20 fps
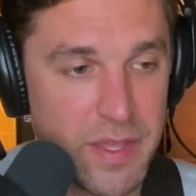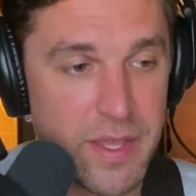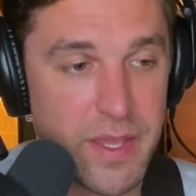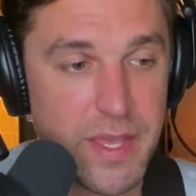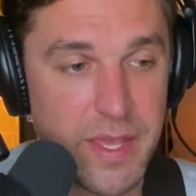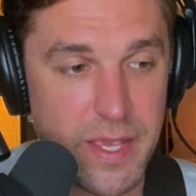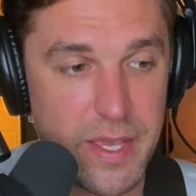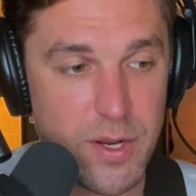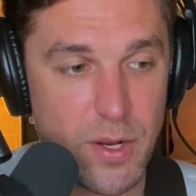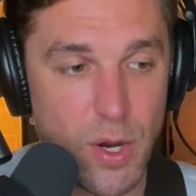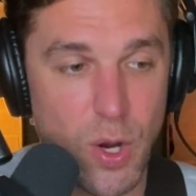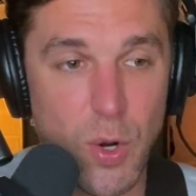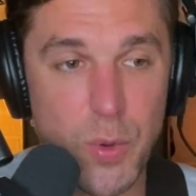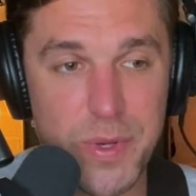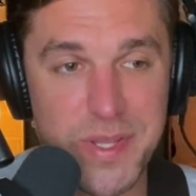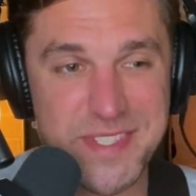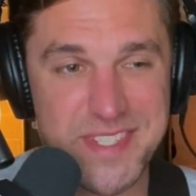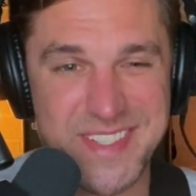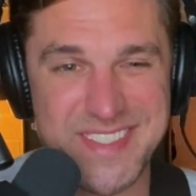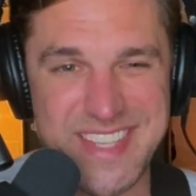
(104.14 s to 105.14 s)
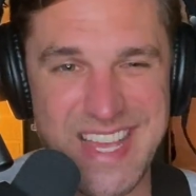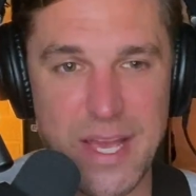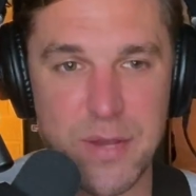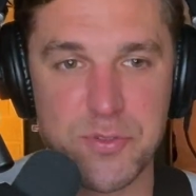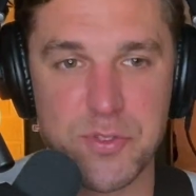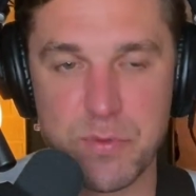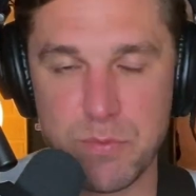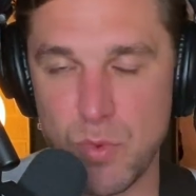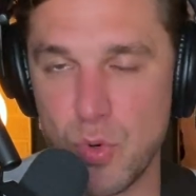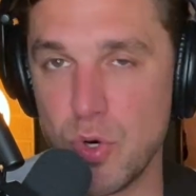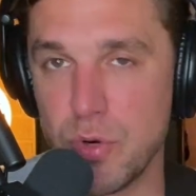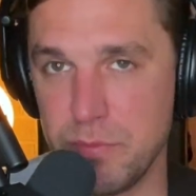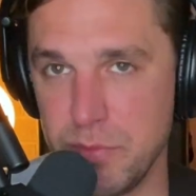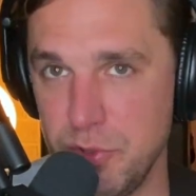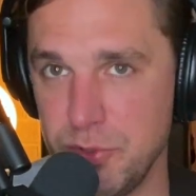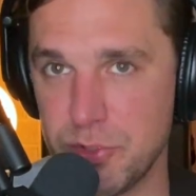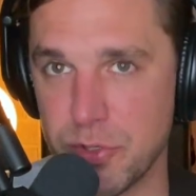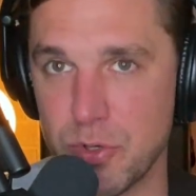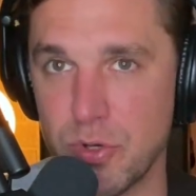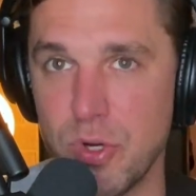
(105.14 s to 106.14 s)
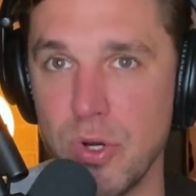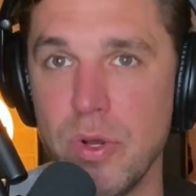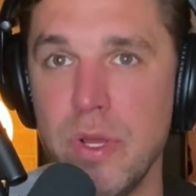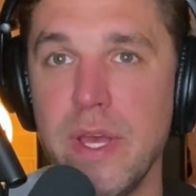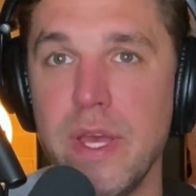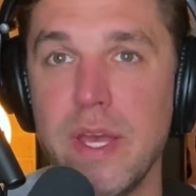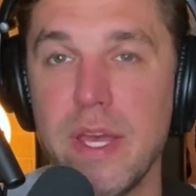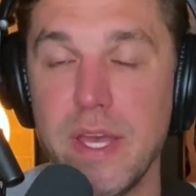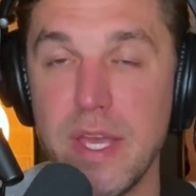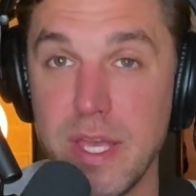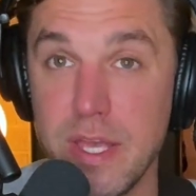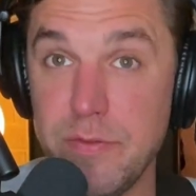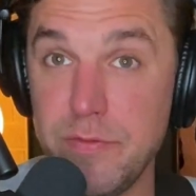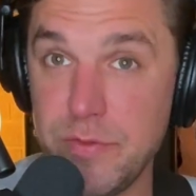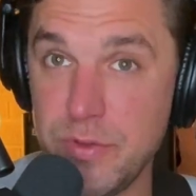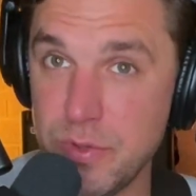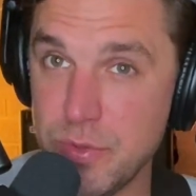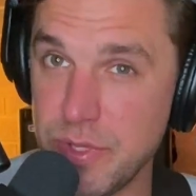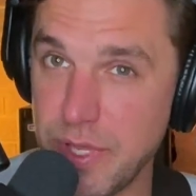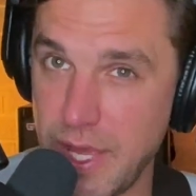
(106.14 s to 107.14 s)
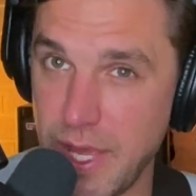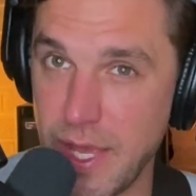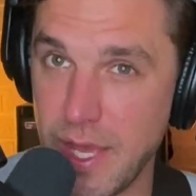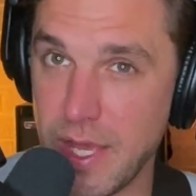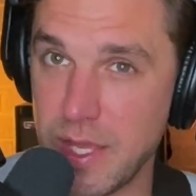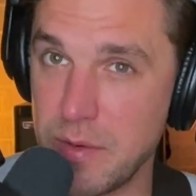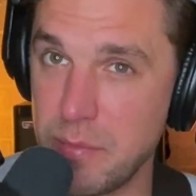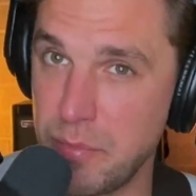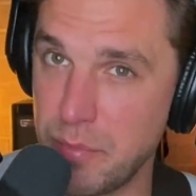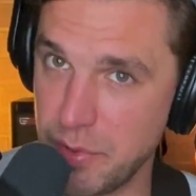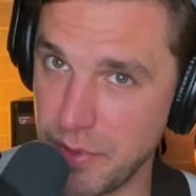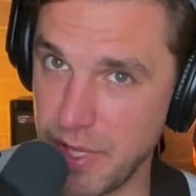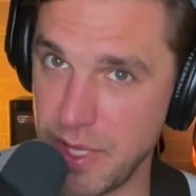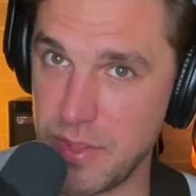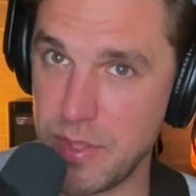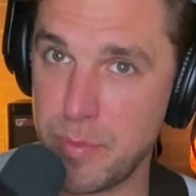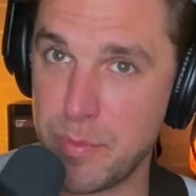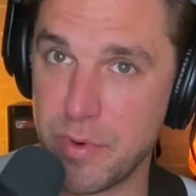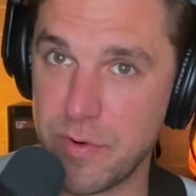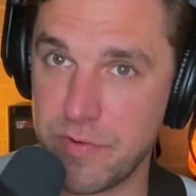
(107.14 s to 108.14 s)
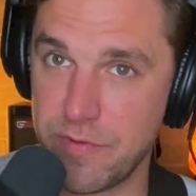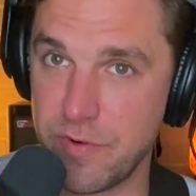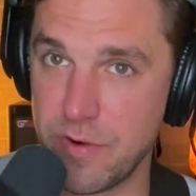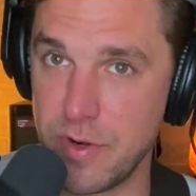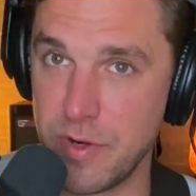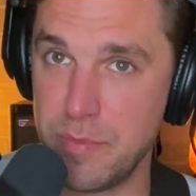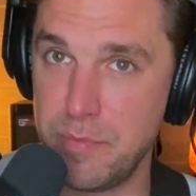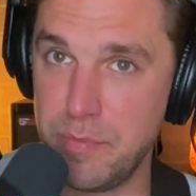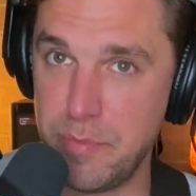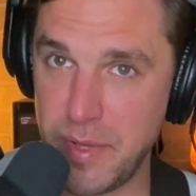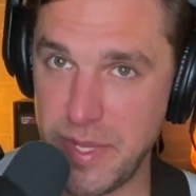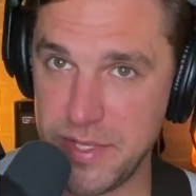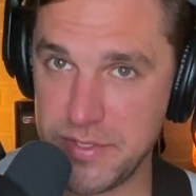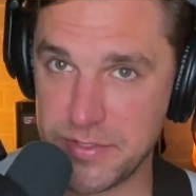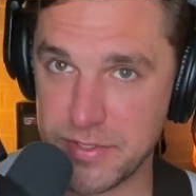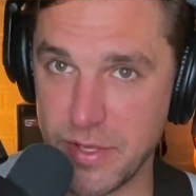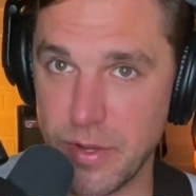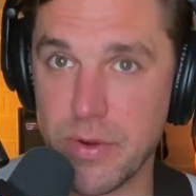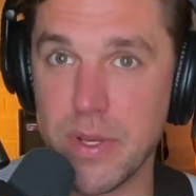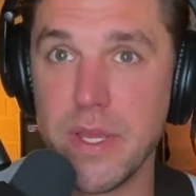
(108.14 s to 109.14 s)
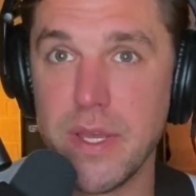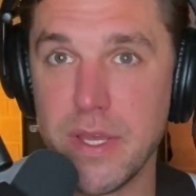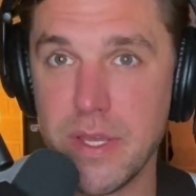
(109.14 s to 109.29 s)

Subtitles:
it always sounds more musical if you can play the preferred bass note.